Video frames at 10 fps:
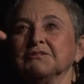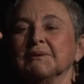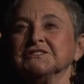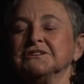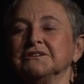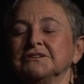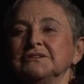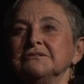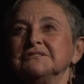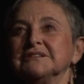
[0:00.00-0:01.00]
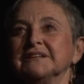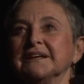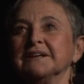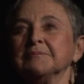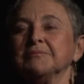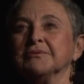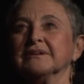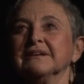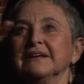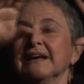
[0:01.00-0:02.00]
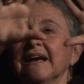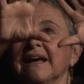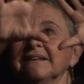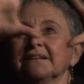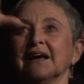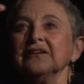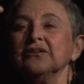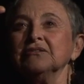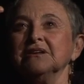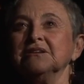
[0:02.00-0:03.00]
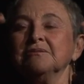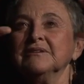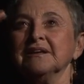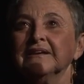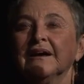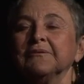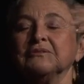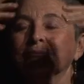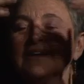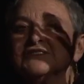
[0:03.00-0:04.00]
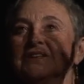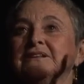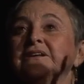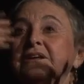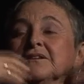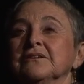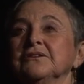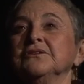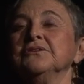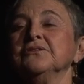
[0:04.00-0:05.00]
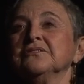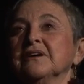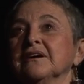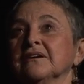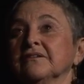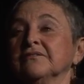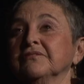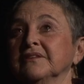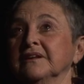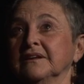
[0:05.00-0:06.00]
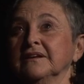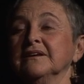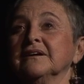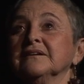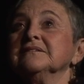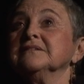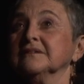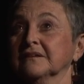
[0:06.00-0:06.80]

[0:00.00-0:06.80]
was watching the news in the airport, and not only I was watching the news of the